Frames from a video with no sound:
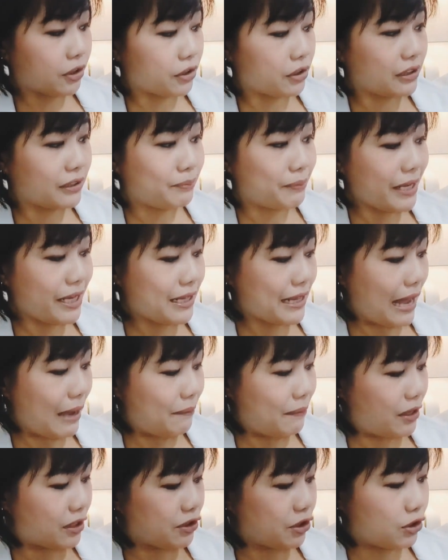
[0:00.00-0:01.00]
could be
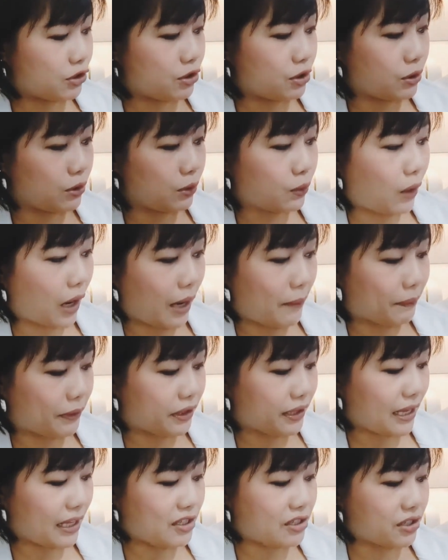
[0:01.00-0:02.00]
damaged due to
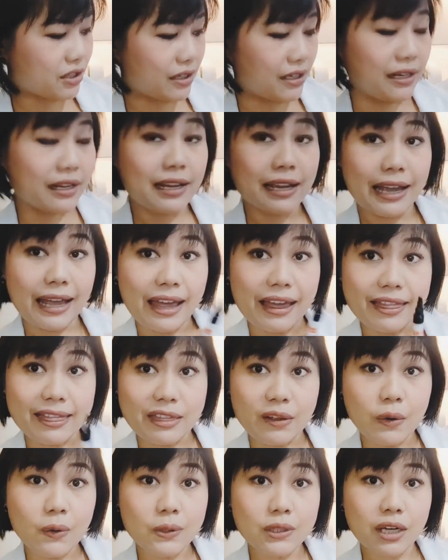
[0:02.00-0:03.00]
hypertension. And
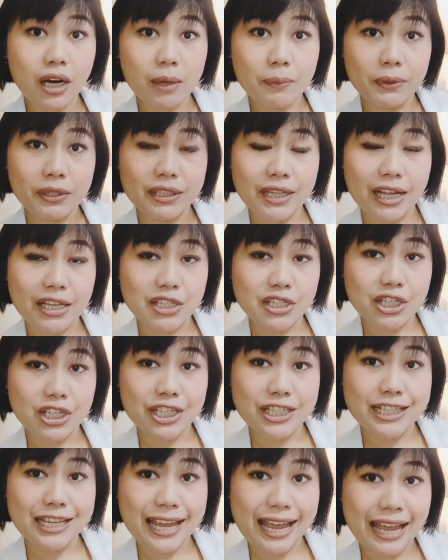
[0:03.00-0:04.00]
those
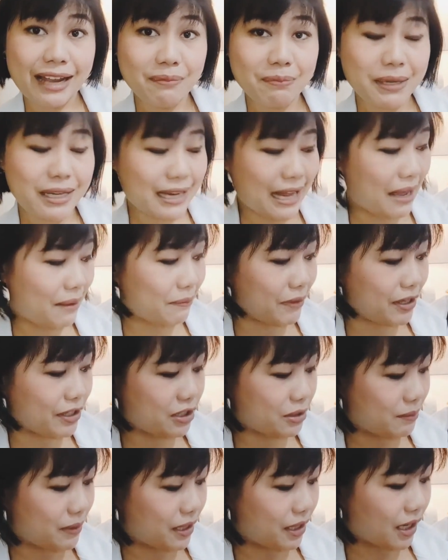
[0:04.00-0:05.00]
hypertension can be
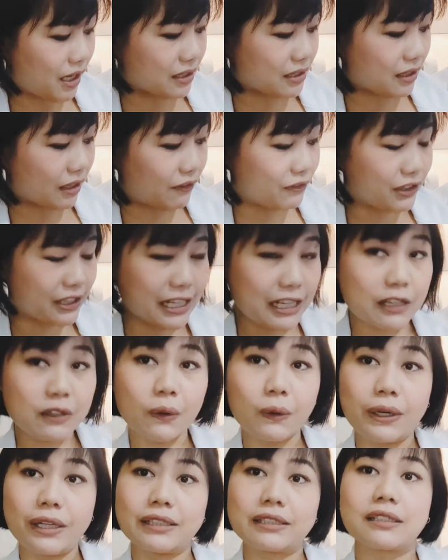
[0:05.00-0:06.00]
damaged because of seed
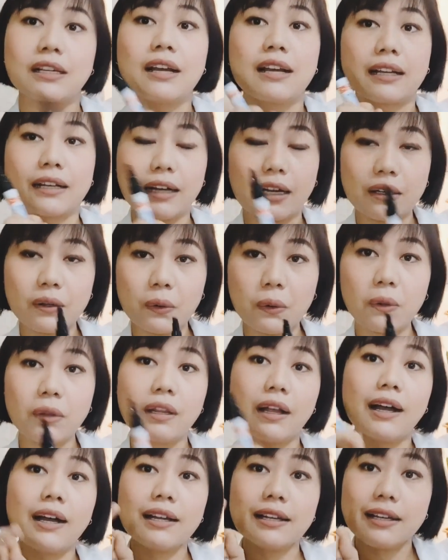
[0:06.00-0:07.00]
oils.
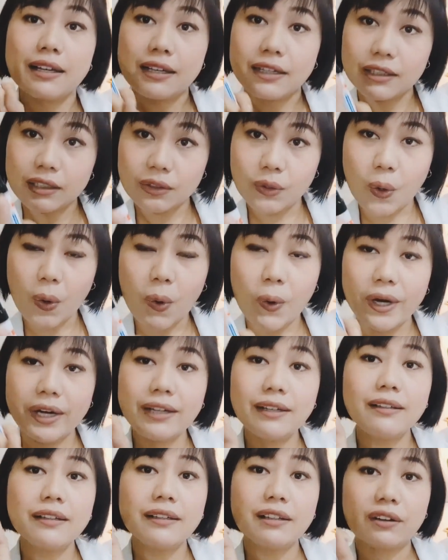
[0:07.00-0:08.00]
Canola,
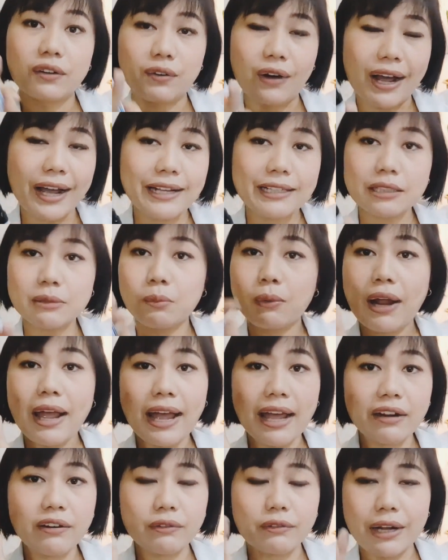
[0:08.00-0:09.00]
corn, rice
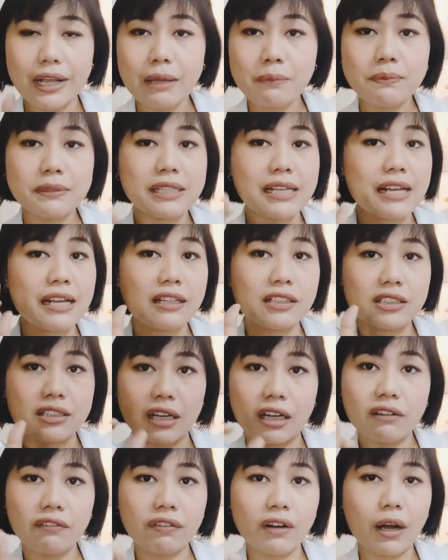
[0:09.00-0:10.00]
bran, rapeseed,
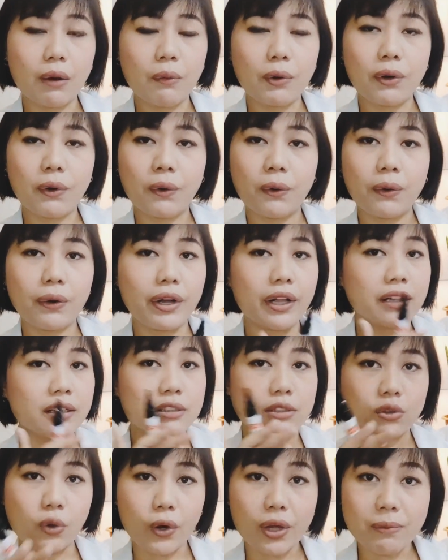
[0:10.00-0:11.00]
sunflower oil,
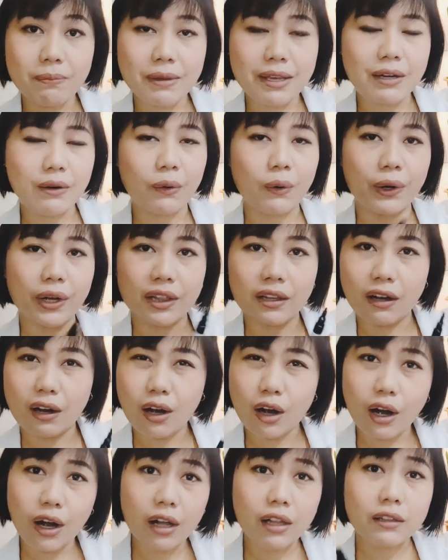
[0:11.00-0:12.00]
soybean oil,
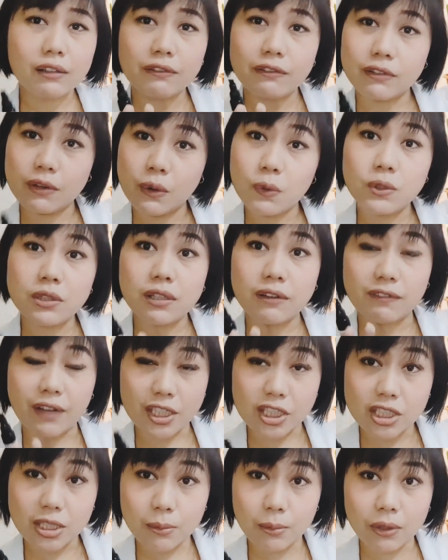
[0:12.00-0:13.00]
all of those
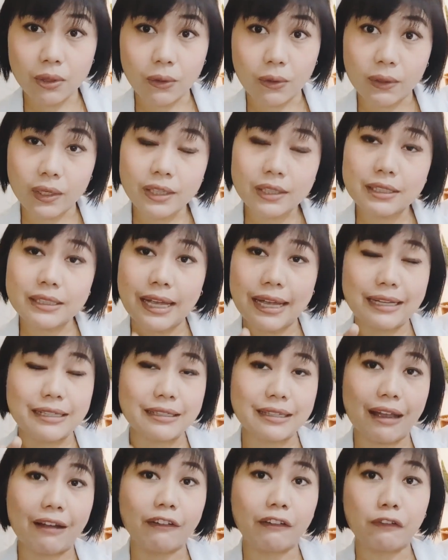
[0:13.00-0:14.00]
vegetable oils
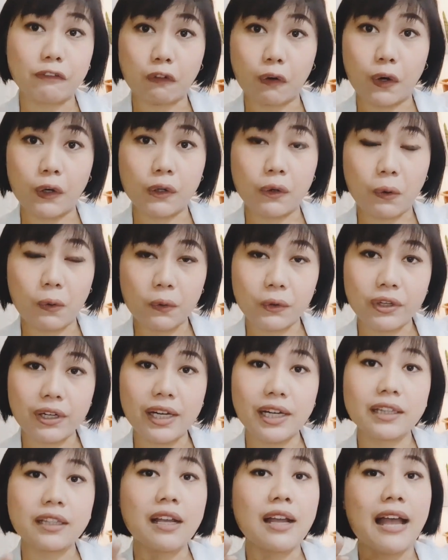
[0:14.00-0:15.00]
except for
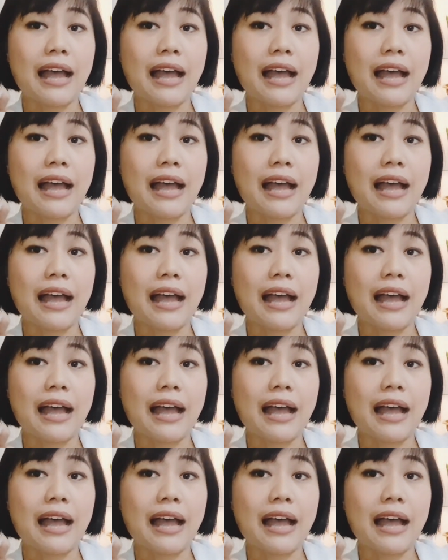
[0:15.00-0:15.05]
coconut,